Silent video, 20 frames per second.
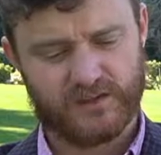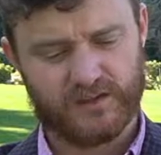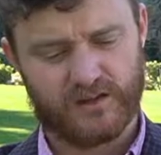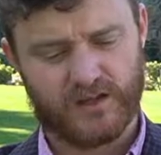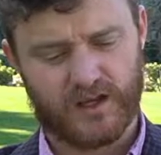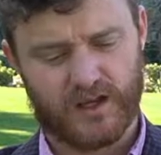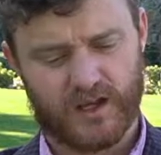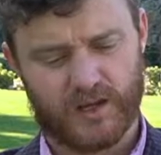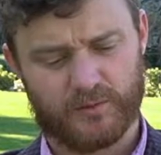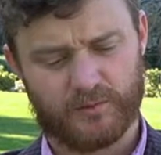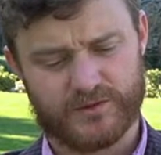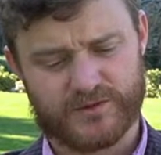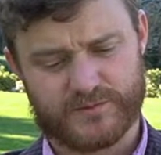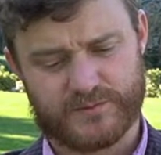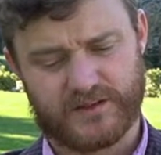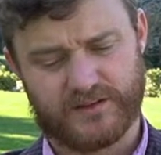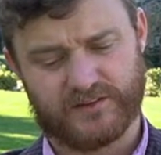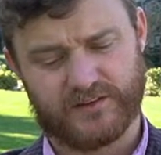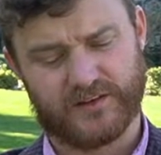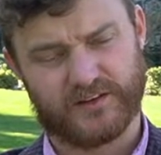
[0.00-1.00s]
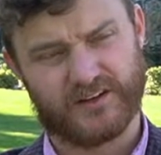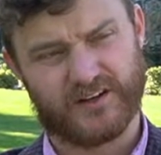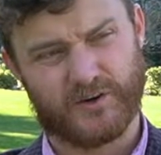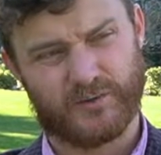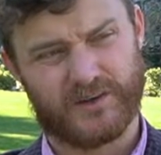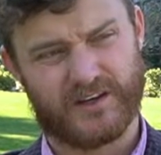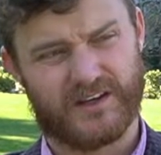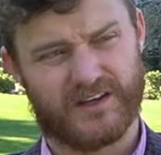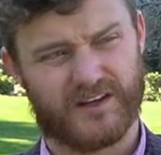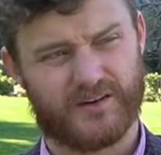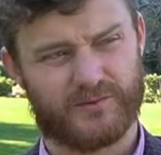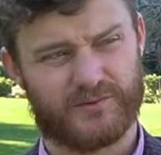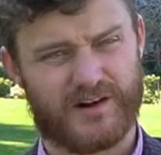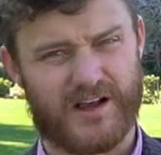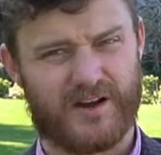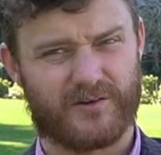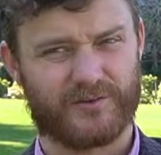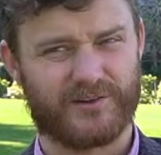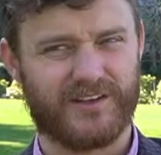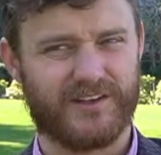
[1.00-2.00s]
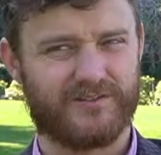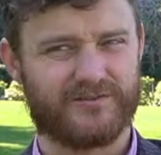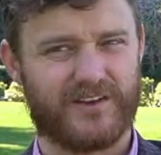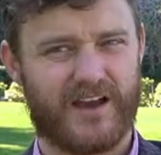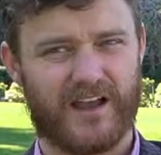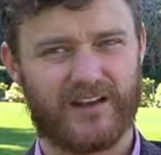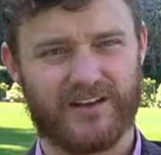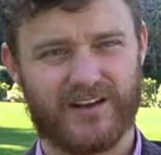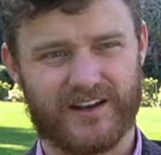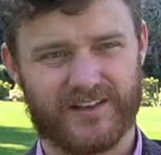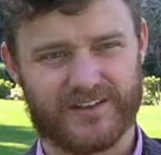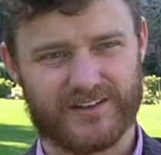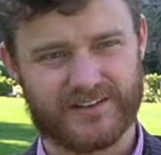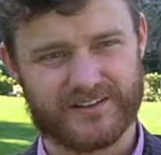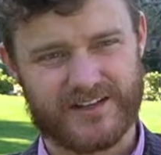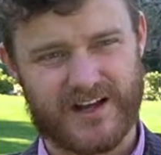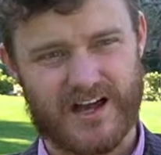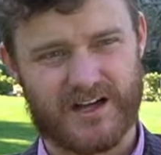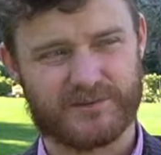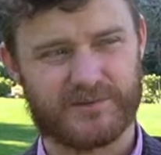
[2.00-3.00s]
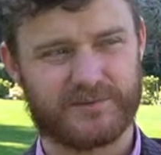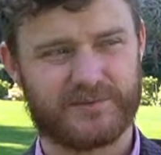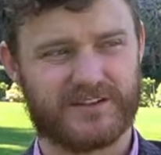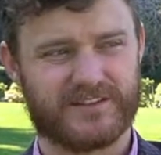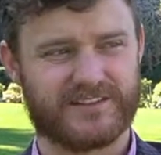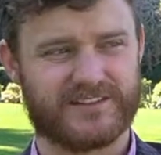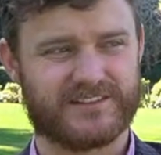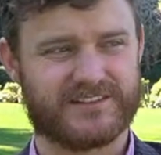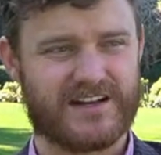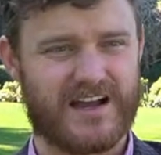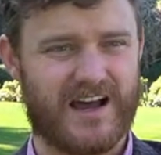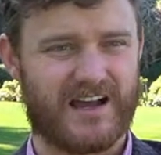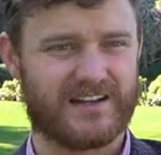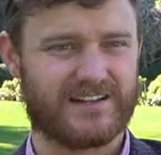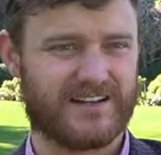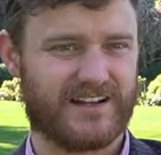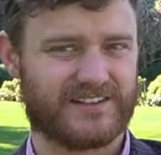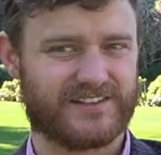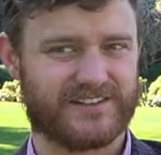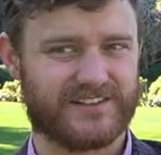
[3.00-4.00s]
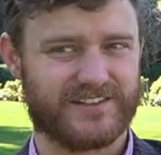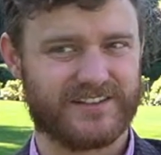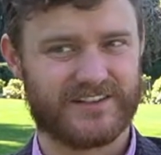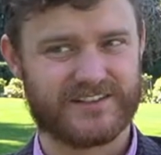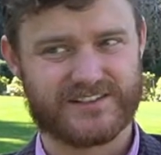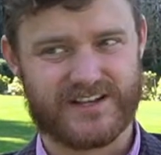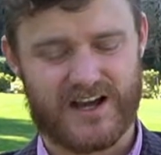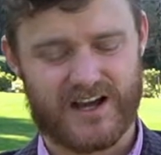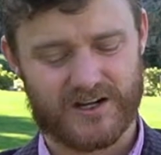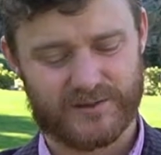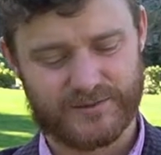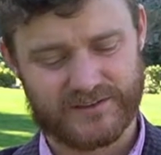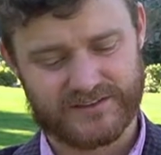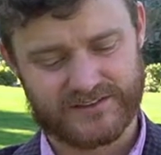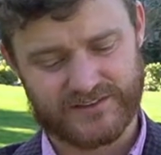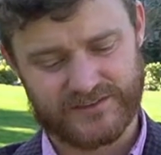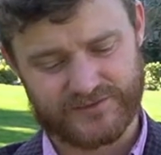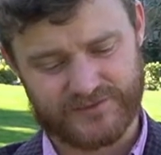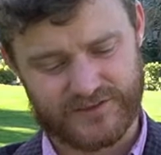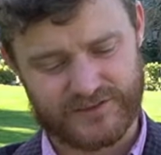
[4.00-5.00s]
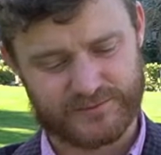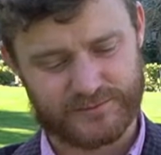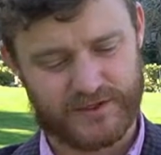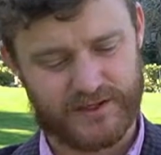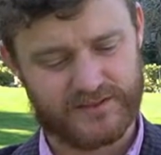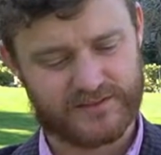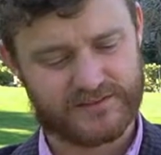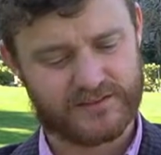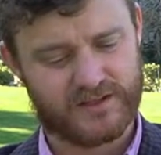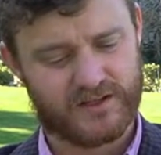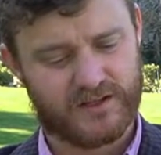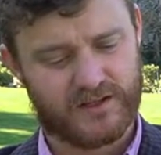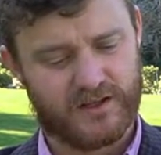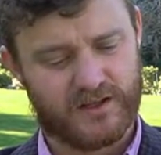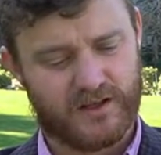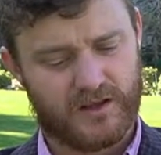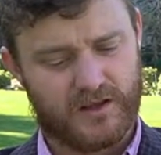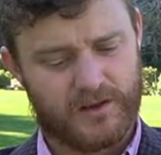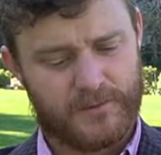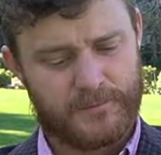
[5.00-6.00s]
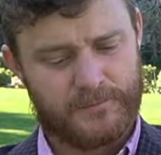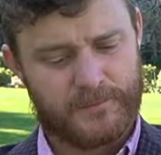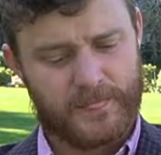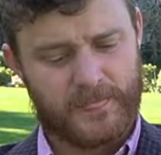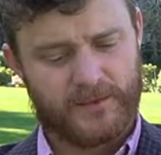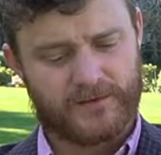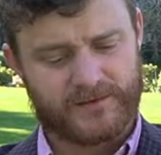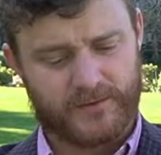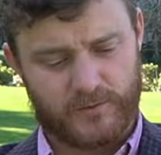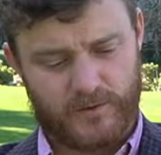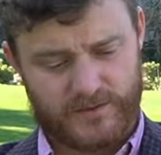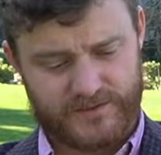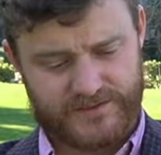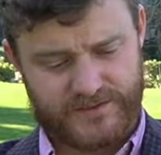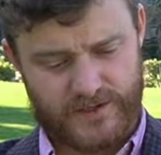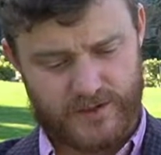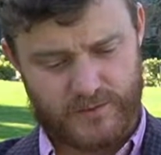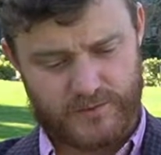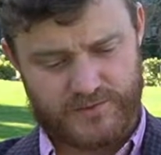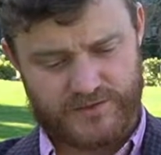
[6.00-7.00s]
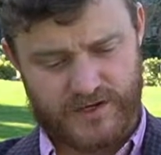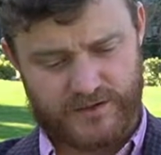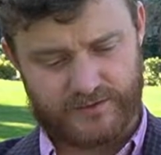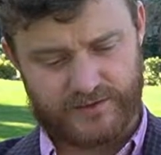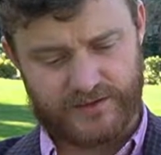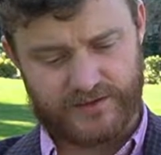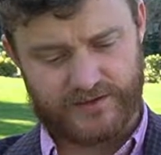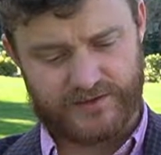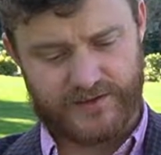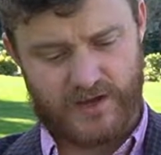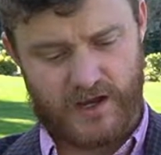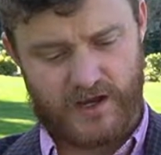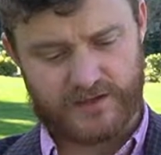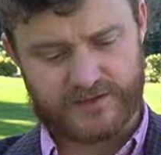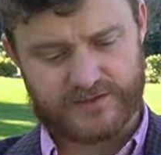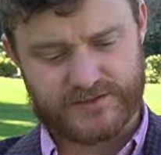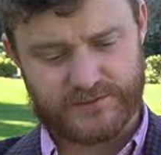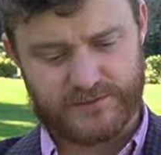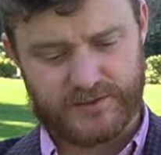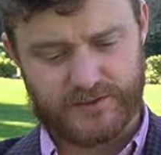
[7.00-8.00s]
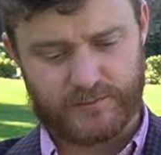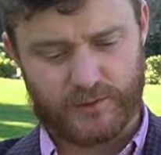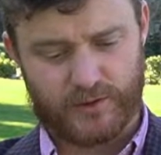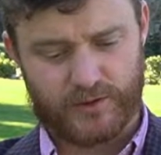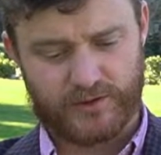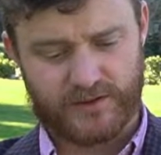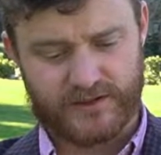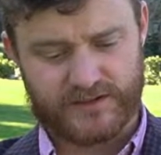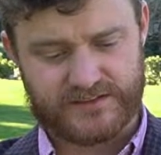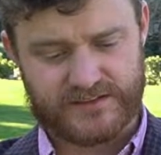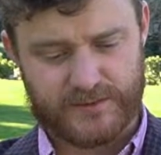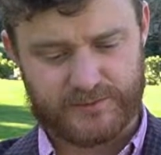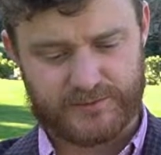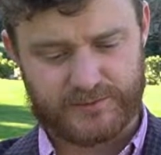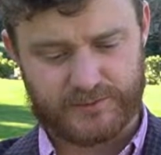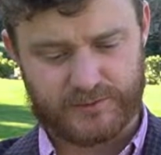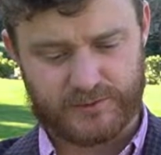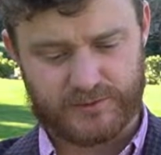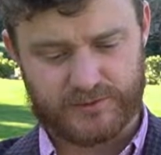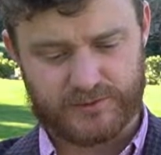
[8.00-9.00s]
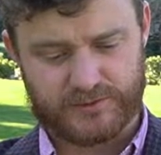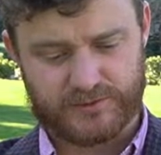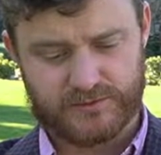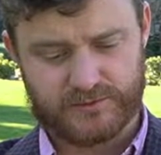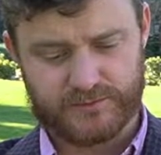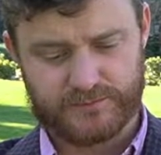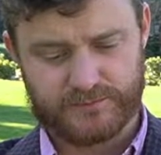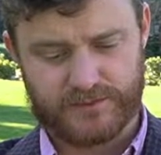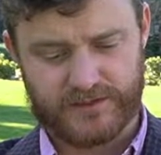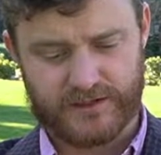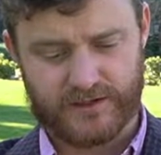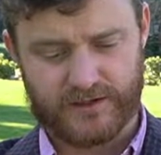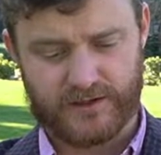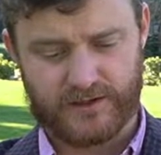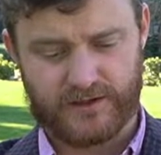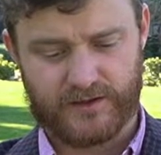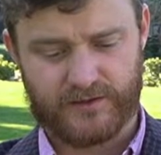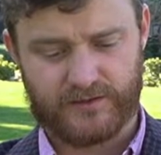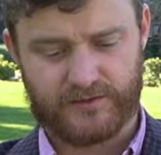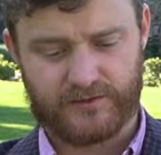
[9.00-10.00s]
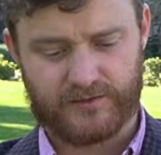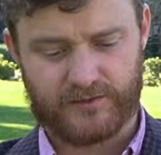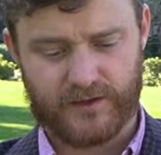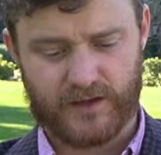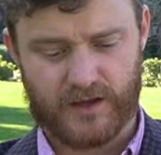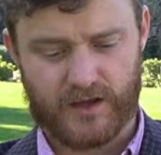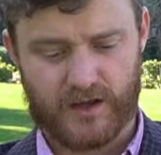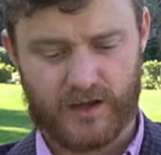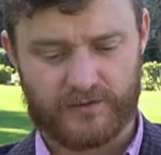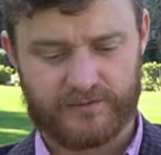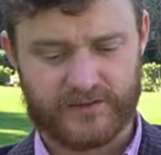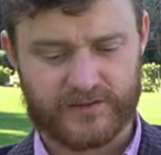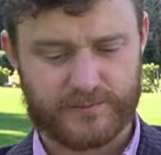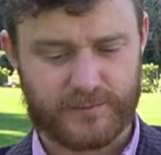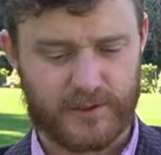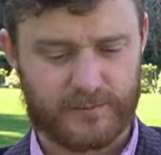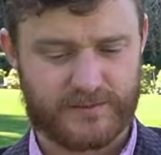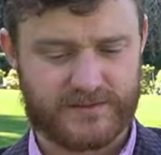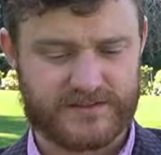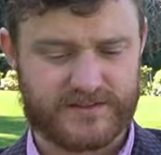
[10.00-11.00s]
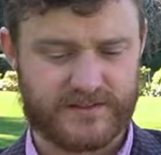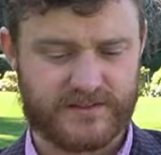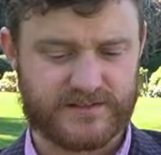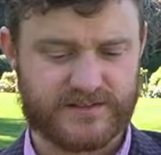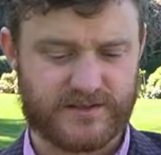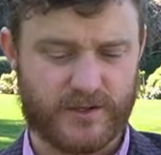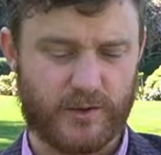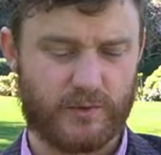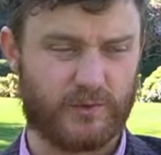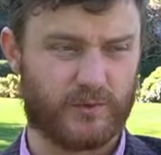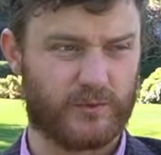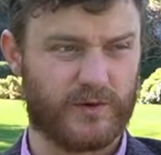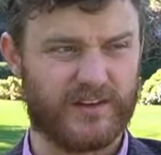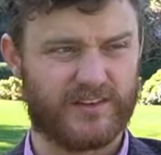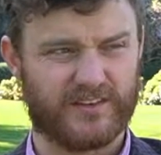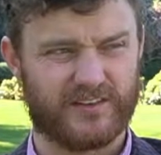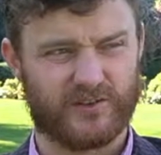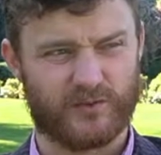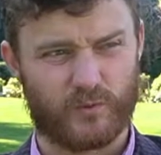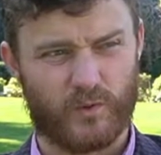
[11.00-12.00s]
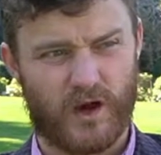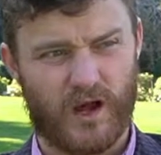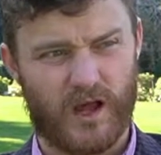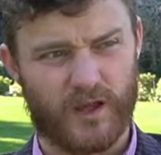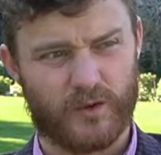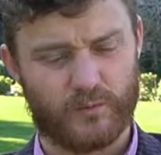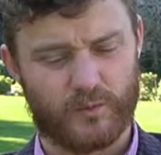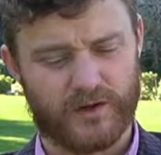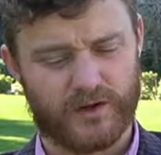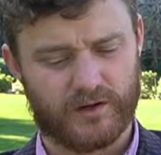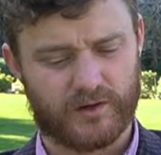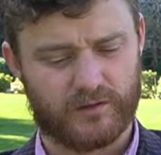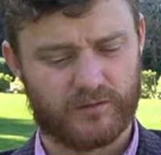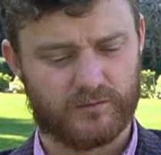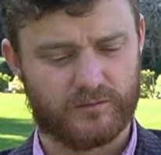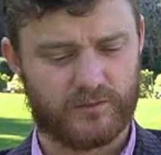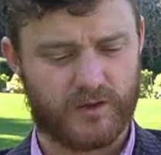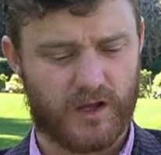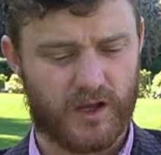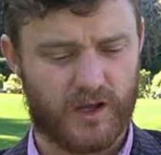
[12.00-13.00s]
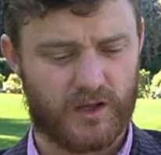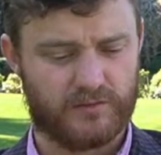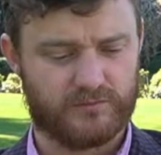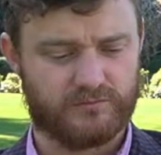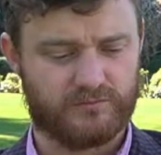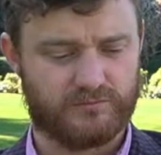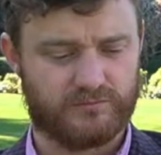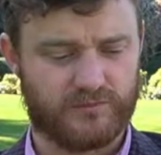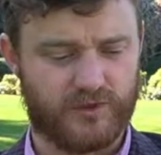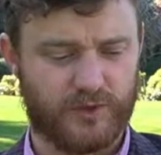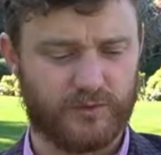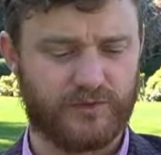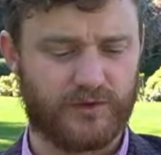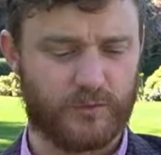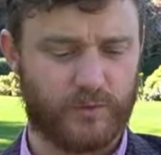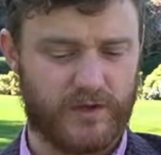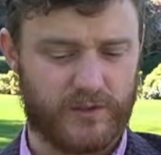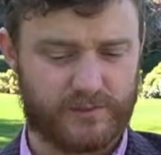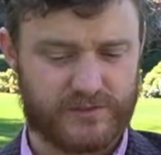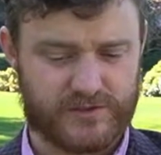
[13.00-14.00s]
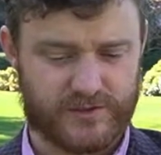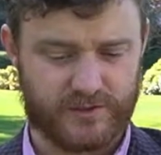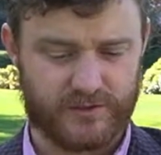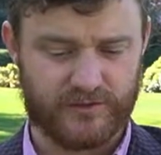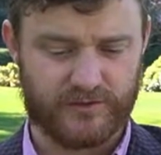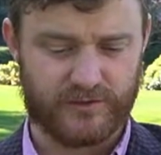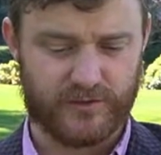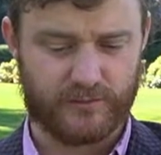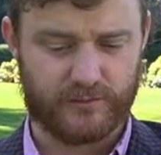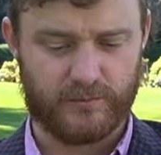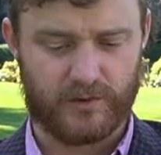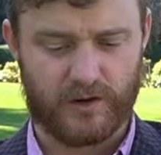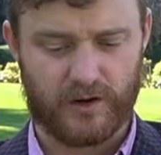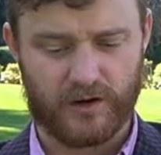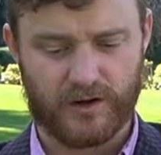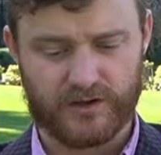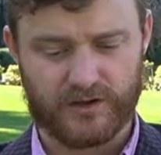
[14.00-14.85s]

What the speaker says: Which means that we're not really violating their autonomy because they're not necessarily autonomous in the first place. So also, generally it's thought to be morally acceptable because of its purposes. So the reasons why we're using weak paternalism are